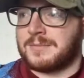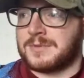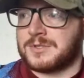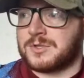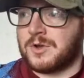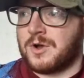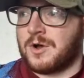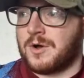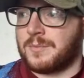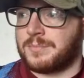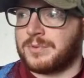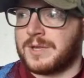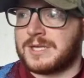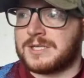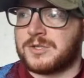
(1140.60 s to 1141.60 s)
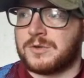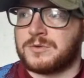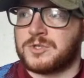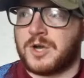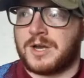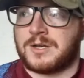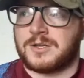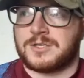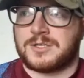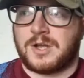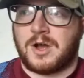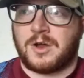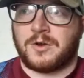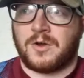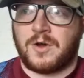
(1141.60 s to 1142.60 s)
So please do join us
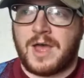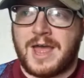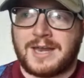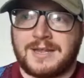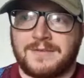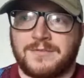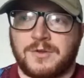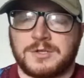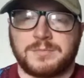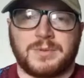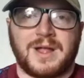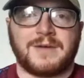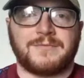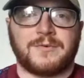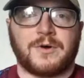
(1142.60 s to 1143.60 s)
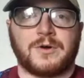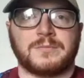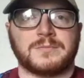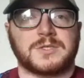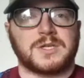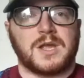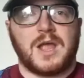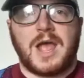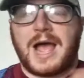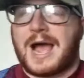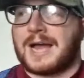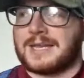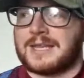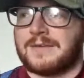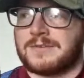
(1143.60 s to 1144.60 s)
on any of those platforms
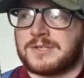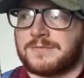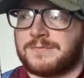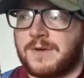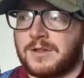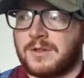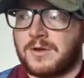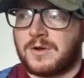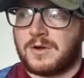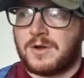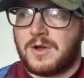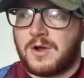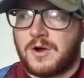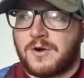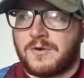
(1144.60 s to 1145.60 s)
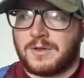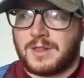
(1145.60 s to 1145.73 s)
and give us a follow or a